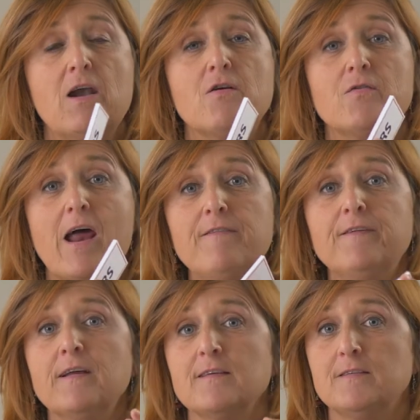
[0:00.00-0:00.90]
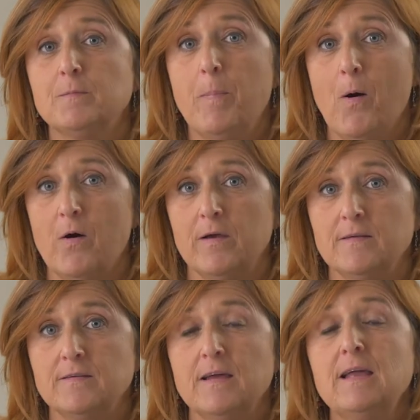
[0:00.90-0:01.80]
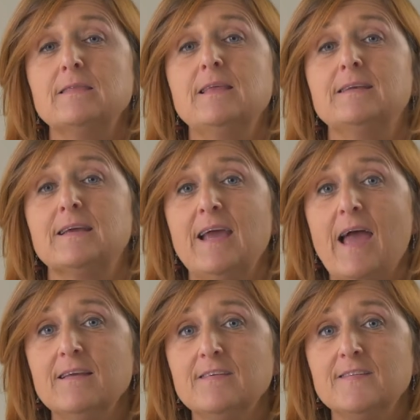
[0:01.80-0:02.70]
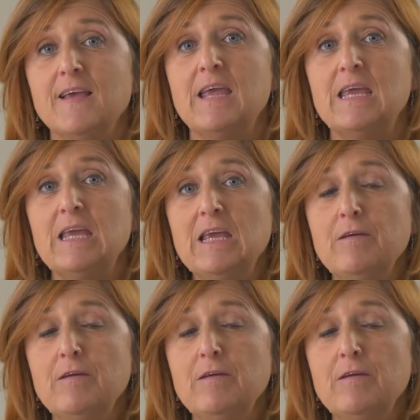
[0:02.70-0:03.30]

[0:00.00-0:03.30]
reference point that can say